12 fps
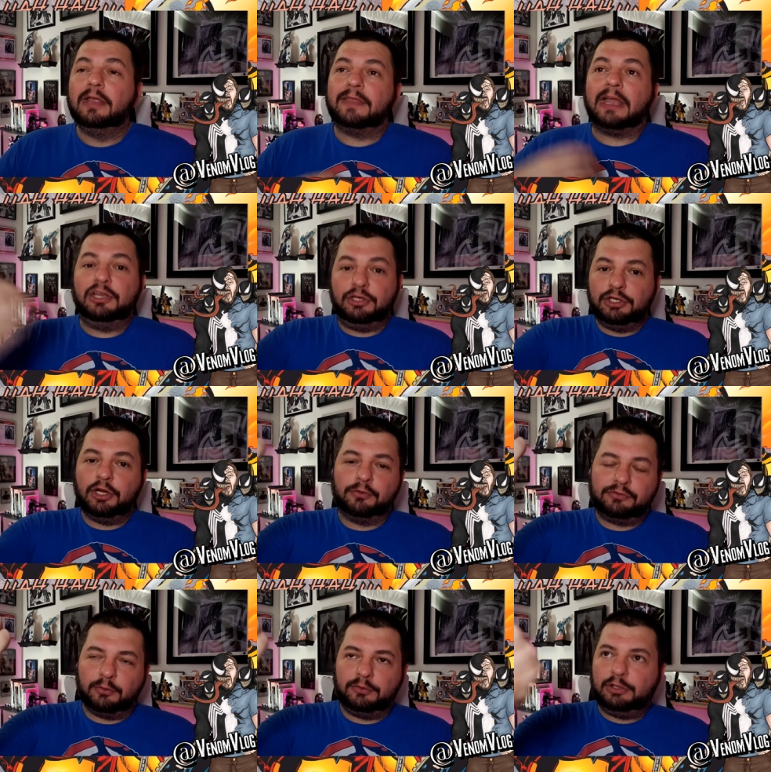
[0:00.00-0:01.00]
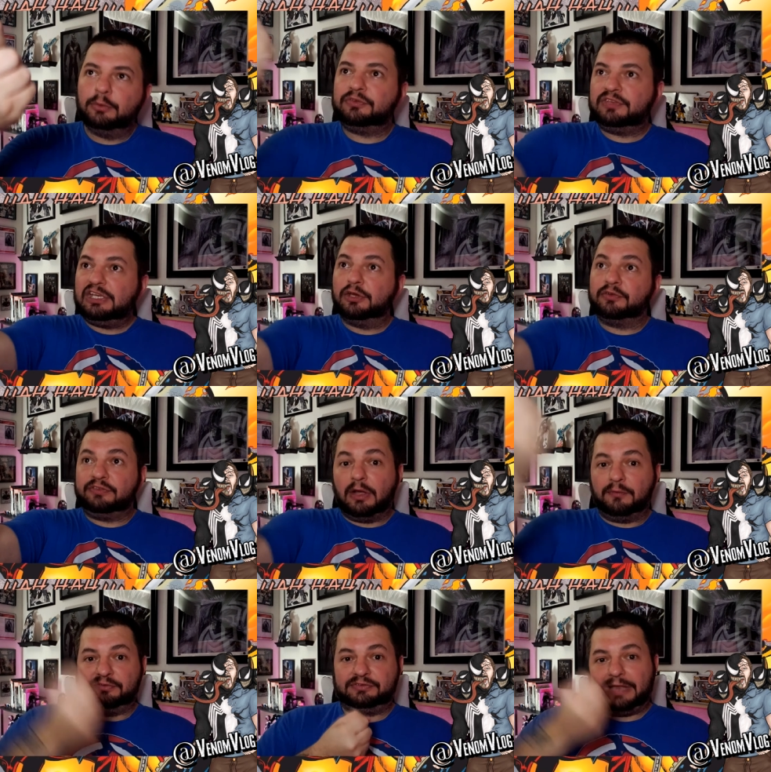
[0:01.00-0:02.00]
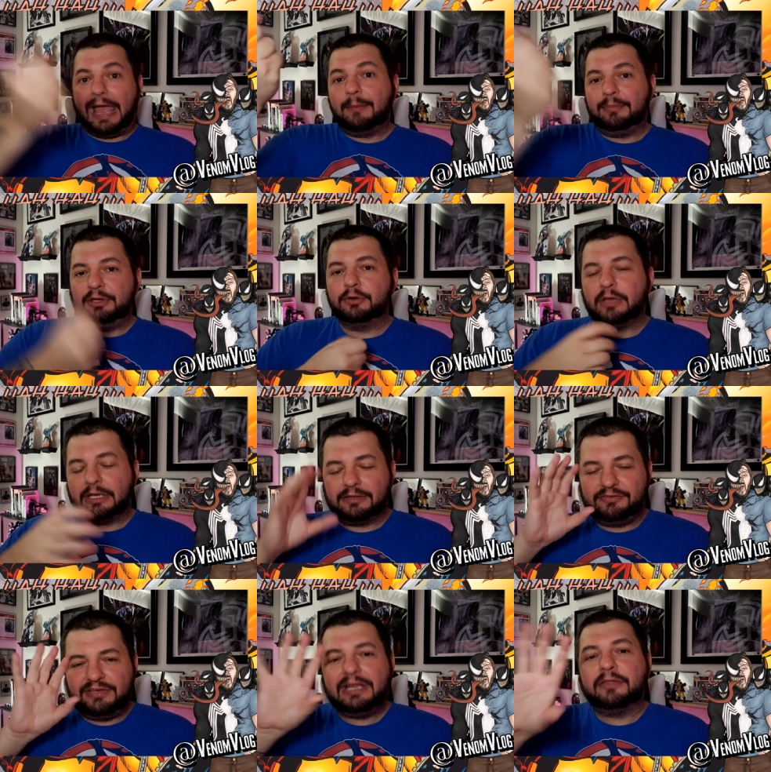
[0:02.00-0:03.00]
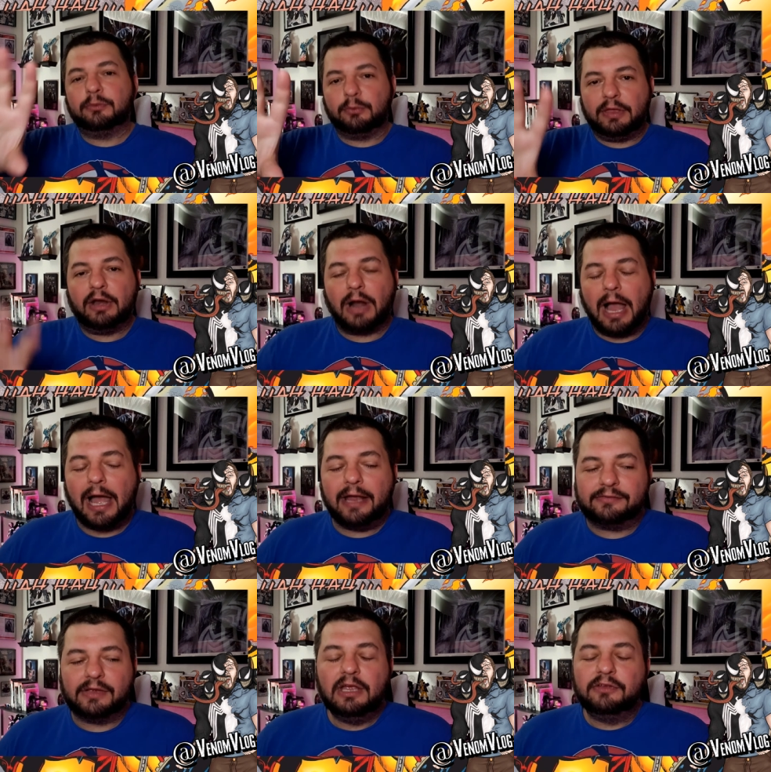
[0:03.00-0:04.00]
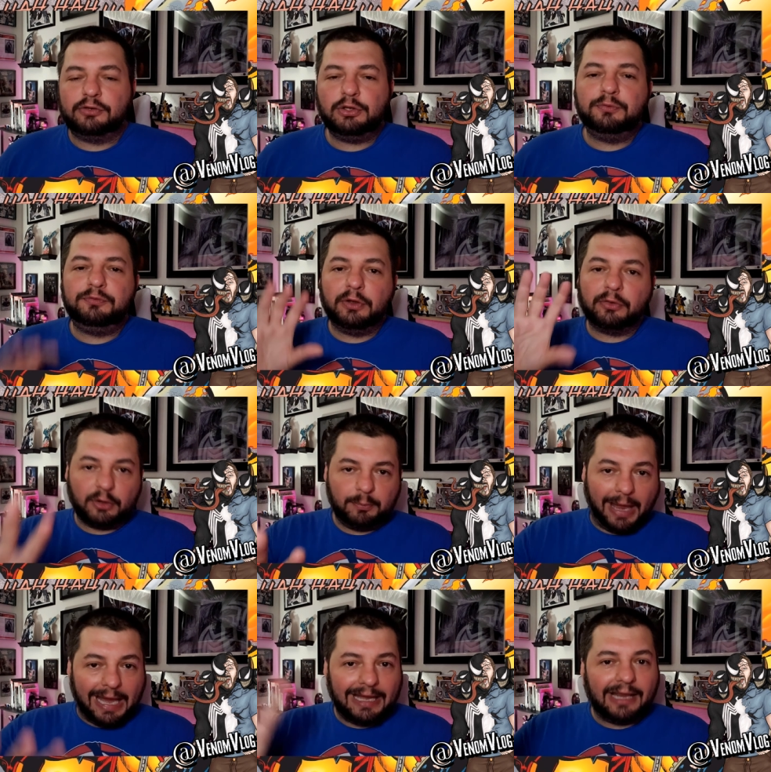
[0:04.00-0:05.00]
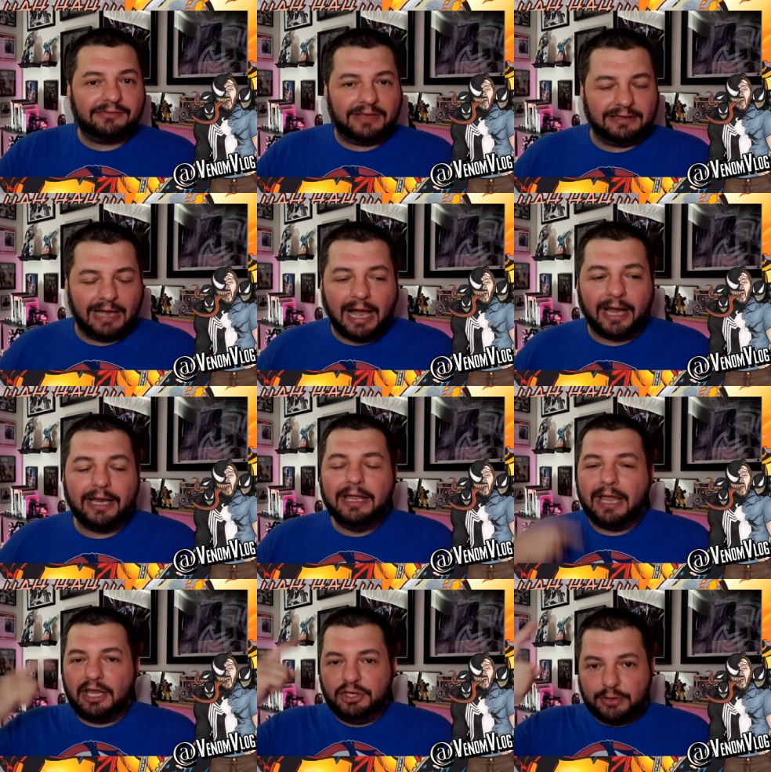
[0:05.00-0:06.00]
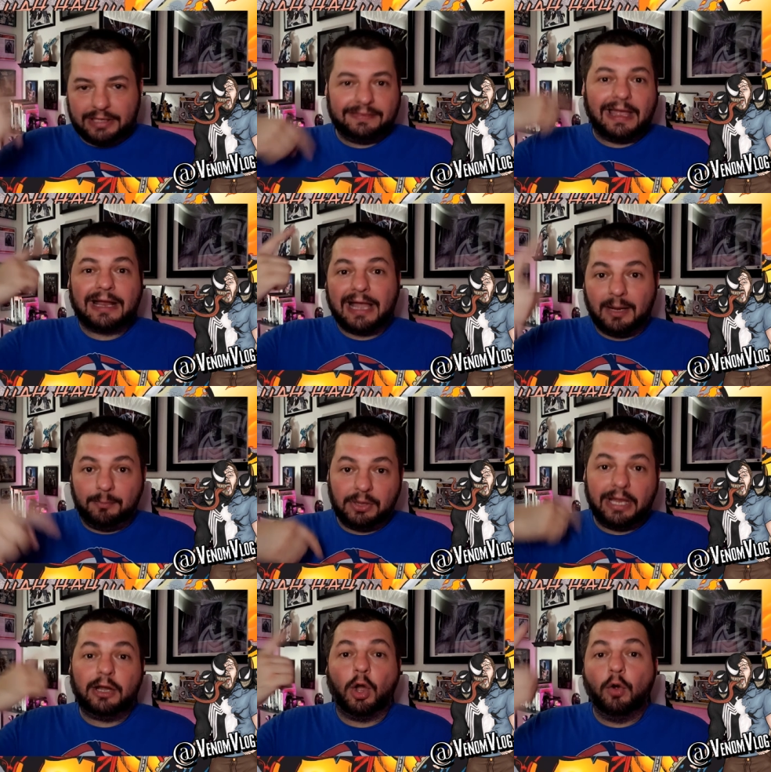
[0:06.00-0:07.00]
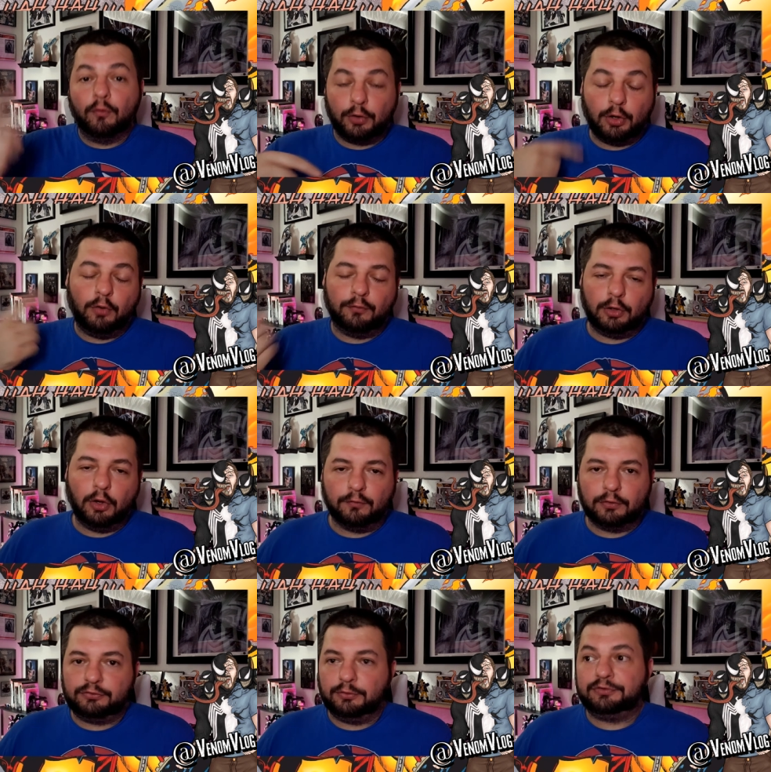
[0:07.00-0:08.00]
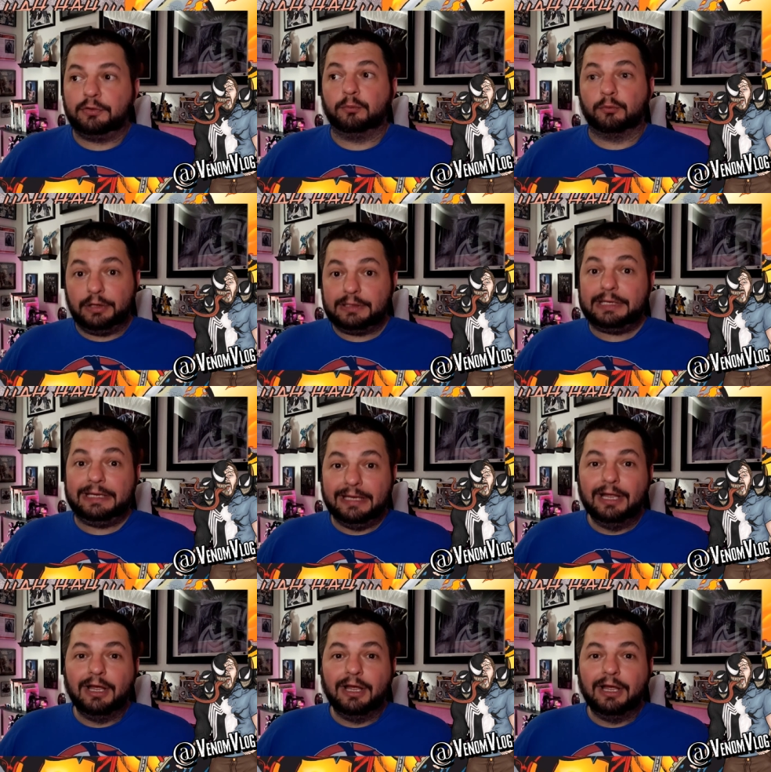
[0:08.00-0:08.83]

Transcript: that, you know, so you'll see yourself stab, you're like seeing it through their eyes. So you feel their pain as they die and you get that kind of played over and over and over. So it's a really